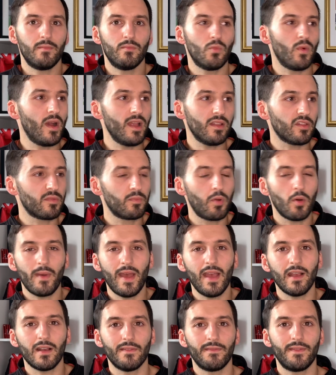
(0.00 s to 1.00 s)
Where does
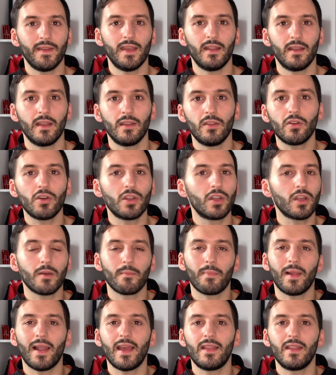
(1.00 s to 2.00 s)
Pobega fit in? And you're going to
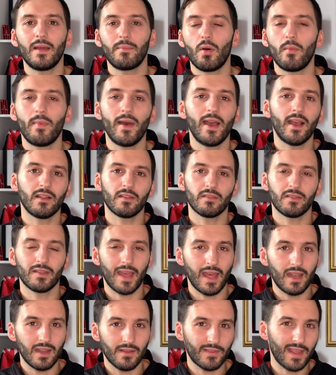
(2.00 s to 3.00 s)
complain that Pobega doesn't
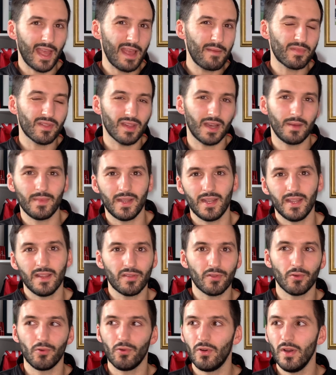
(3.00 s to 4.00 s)
get enough game time
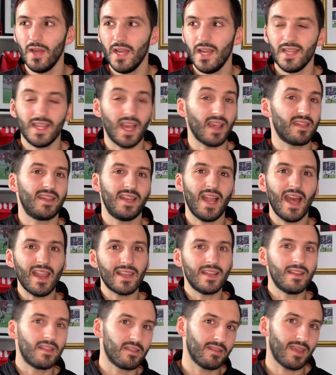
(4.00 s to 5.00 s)
minutes, or Yacine
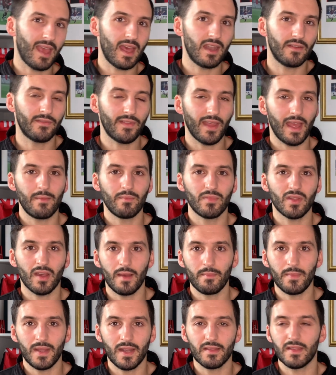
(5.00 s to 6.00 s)
Adli doesn't get enough game
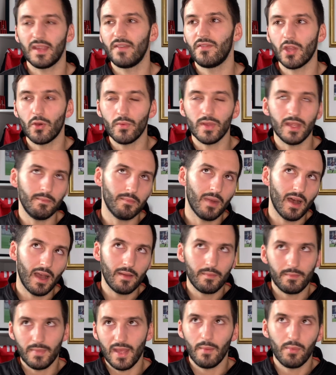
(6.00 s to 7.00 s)
time minutes, even though he
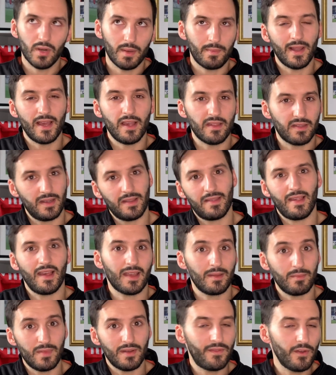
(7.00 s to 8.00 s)
might be able to play as an
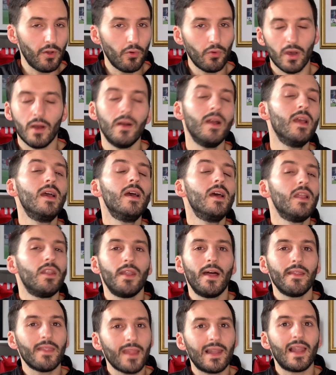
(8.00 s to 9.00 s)
attacking midfielder.
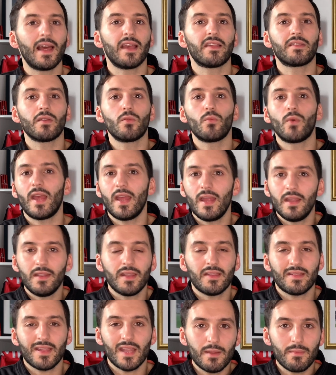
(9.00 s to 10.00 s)
Nonetheless, in
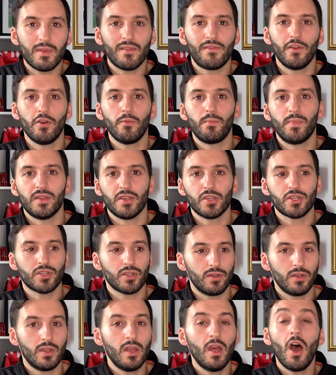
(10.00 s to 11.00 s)
the centre midfield
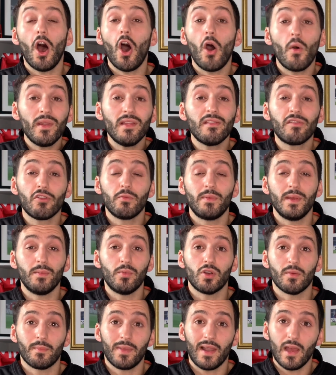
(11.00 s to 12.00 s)
position, only two people
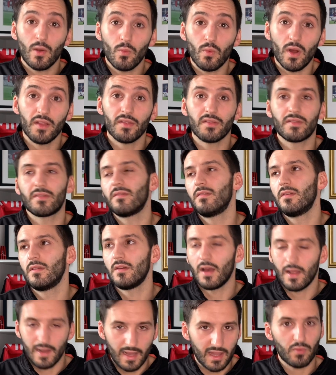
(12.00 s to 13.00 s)
can play at once,
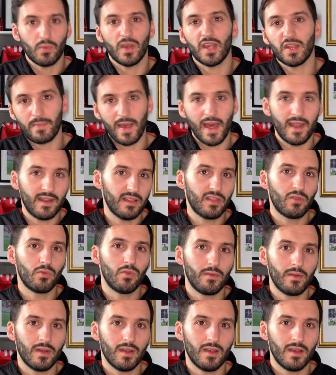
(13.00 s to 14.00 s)
unless we expand it
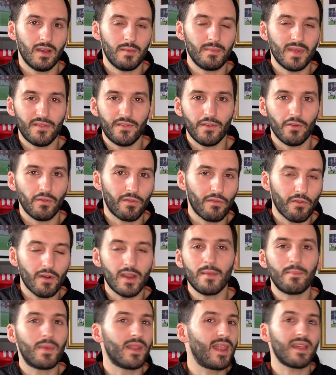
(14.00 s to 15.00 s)
to a midfield
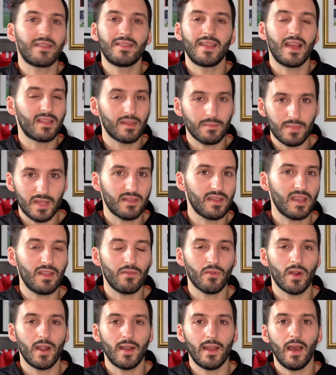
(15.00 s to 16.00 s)
three, but that's yet to be seen
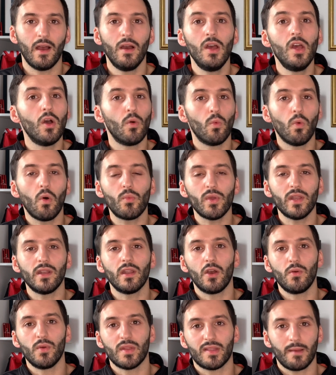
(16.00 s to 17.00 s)
right now. What we
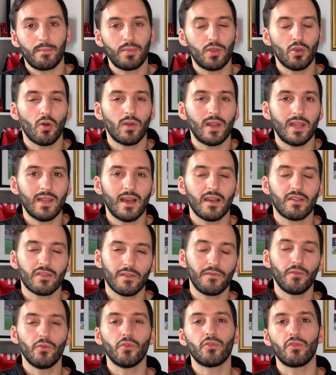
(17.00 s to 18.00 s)
know is that Pioli likes the
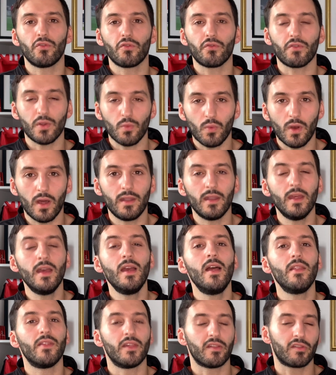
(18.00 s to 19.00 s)
4-2-3-1.
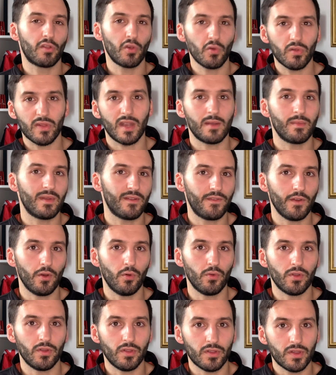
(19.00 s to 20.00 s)
There's two centre
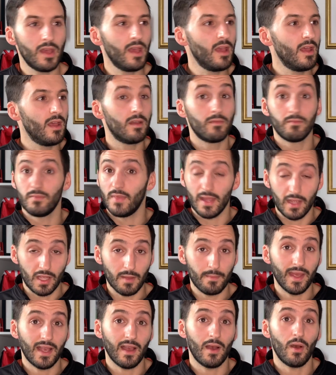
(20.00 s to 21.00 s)
midfielders that you can
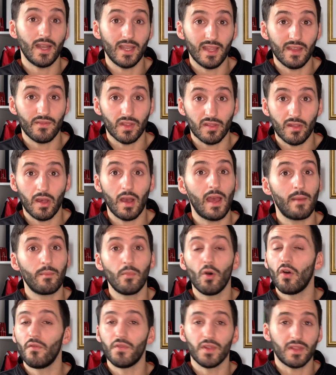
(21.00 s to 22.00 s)
pick at any given time.
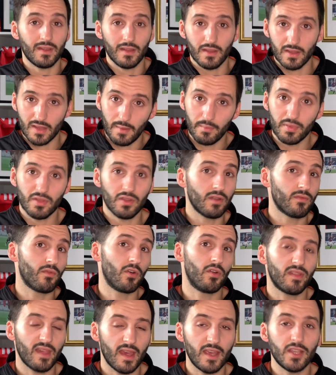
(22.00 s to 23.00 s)
Obviously, subs in the
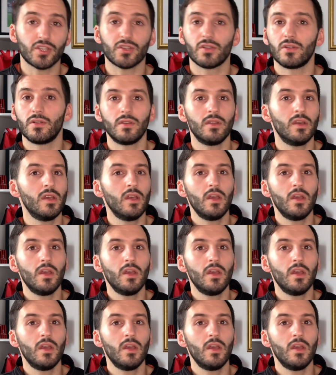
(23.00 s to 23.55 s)
rotation.